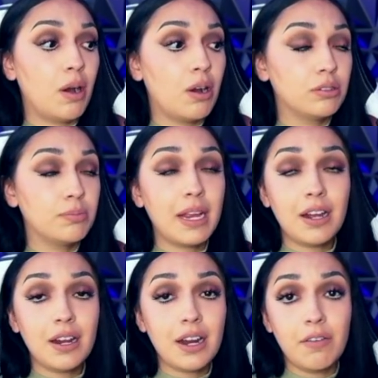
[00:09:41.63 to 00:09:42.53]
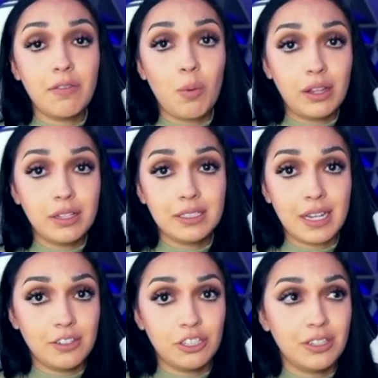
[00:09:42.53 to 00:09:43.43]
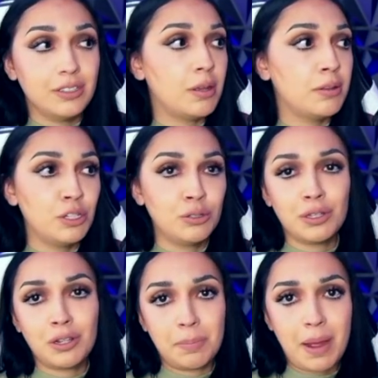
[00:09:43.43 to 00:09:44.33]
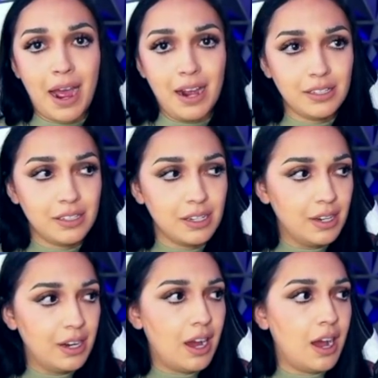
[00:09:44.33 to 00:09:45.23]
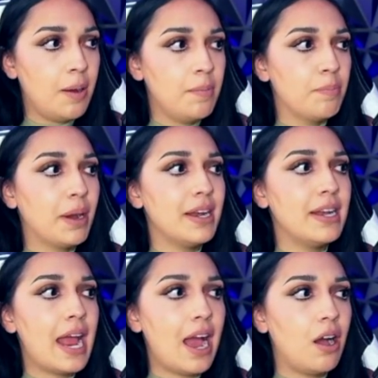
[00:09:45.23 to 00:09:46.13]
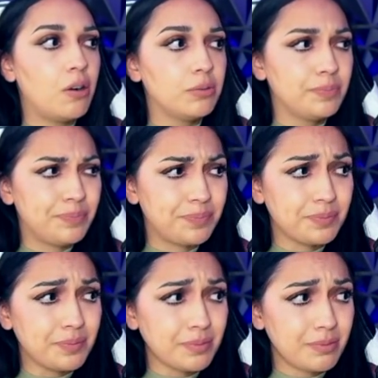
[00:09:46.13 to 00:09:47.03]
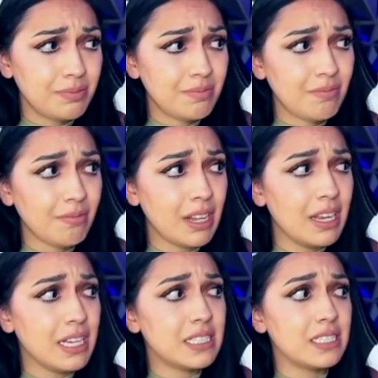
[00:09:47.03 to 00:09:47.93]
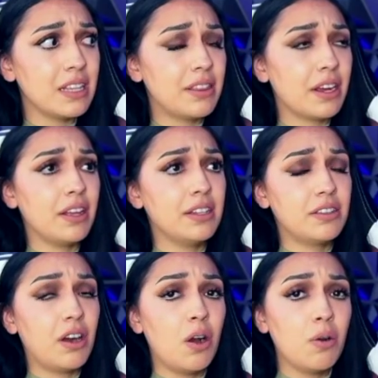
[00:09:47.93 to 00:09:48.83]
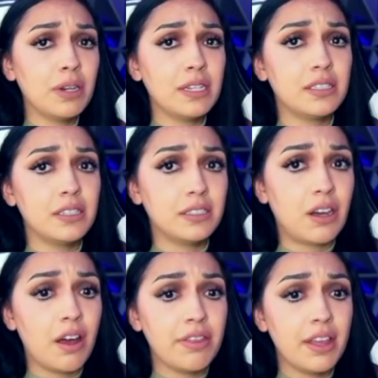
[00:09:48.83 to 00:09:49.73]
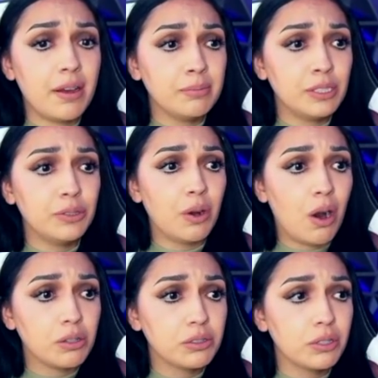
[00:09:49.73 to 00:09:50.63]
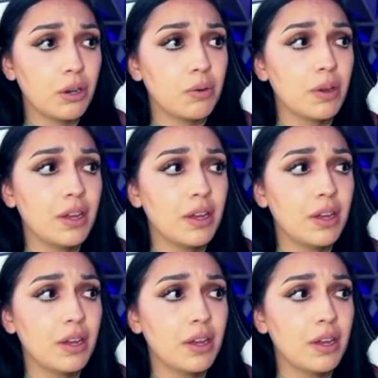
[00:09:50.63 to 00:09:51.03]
may not have well intentions due to their past. But now it's the onus is on them to also